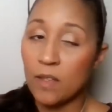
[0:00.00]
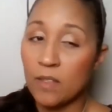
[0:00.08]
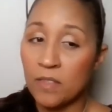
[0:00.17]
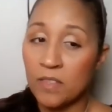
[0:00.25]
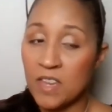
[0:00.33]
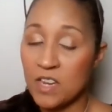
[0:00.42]

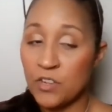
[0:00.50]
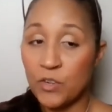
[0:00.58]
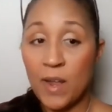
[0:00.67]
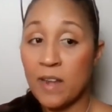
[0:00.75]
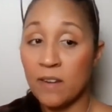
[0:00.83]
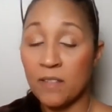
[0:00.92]

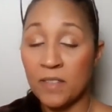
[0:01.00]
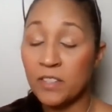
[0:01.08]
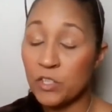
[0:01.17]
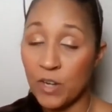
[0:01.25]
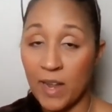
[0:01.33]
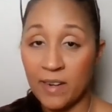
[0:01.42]

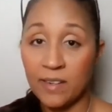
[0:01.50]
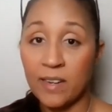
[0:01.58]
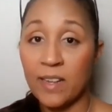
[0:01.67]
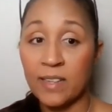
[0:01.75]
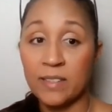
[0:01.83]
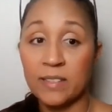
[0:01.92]
This trend
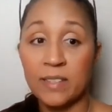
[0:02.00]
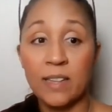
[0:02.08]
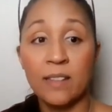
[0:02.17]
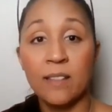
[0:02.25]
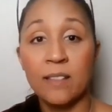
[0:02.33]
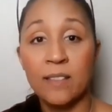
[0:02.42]
is
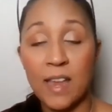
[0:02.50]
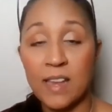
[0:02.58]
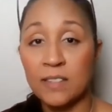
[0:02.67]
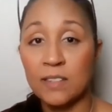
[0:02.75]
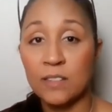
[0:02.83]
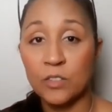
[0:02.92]
lace